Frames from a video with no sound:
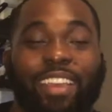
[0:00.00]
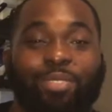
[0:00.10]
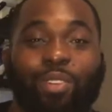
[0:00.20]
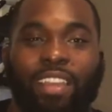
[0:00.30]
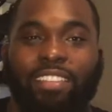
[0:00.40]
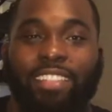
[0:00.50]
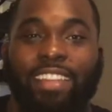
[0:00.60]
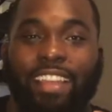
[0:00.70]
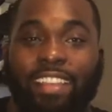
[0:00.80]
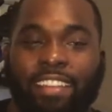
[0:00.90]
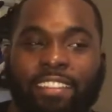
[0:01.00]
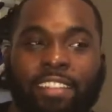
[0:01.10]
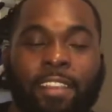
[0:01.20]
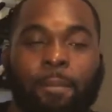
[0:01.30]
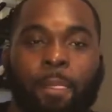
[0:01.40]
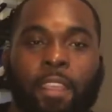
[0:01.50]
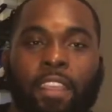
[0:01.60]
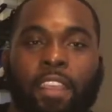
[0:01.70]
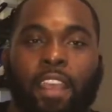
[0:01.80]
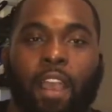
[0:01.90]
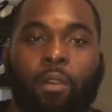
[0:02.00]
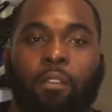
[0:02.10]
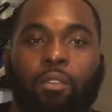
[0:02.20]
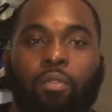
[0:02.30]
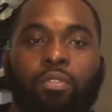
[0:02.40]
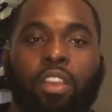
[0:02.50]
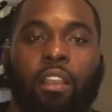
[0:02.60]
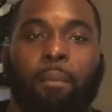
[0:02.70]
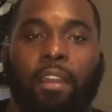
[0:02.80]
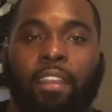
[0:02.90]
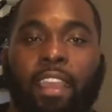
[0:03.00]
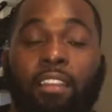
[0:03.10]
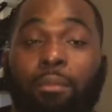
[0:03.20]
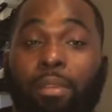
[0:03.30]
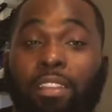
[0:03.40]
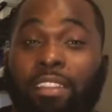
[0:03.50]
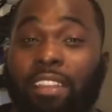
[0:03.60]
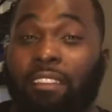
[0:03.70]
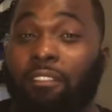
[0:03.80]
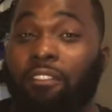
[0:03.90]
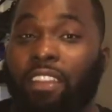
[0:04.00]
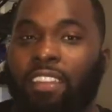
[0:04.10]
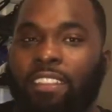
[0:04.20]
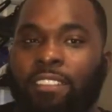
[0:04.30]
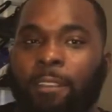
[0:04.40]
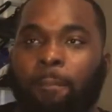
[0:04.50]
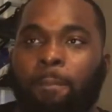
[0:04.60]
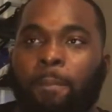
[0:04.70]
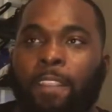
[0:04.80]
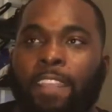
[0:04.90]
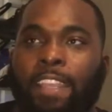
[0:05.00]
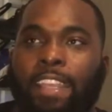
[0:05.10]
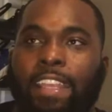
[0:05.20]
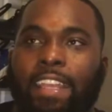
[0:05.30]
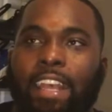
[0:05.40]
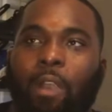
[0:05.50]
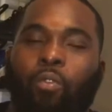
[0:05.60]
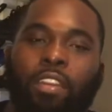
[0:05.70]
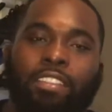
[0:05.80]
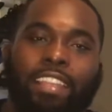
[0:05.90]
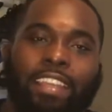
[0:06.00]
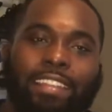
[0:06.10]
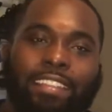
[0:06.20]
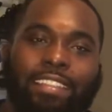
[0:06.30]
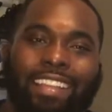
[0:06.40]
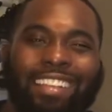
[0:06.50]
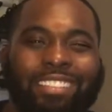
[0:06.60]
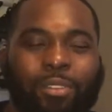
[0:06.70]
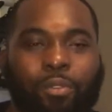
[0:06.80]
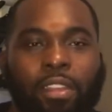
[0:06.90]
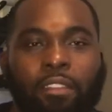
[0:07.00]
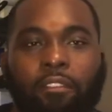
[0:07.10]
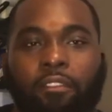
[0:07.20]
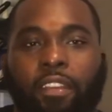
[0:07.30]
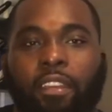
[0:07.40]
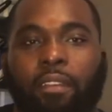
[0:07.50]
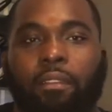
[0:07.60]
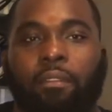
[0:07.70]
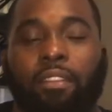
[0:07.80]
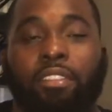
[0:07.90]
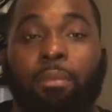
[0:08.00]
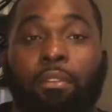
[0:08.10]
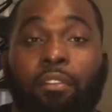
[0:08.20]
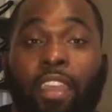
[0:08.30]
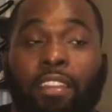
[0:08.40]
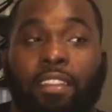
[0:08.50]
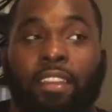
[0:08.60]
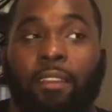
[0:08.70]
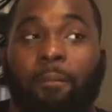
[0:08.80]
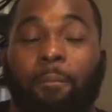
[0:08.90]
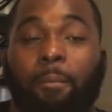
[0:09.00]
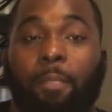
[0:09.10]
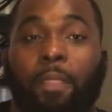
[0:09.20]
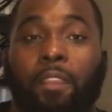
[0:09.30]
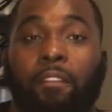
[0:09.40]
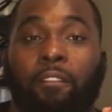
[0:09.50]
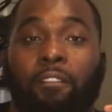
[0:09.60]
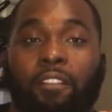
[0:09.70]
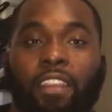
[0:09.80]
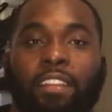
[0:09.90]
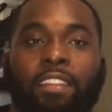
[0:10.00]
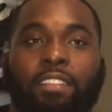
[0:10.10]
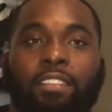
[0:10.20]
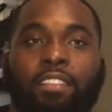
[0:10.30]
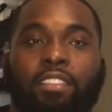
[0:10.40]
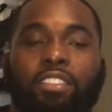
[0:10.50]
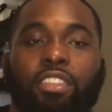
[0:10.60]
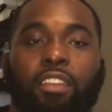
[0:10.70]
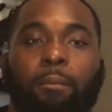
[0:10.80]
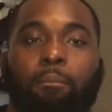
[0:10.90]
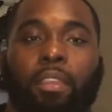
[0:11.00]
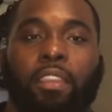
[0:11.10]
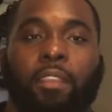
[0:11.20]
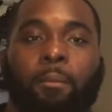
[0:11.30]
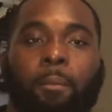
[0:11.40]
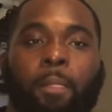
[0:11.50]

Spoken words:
X, Y, and Z, and I get it done. However, when we talk about accountability and fitness, I wouldn't say it doesn't really fit, for the simple fact that fitness shouldn't be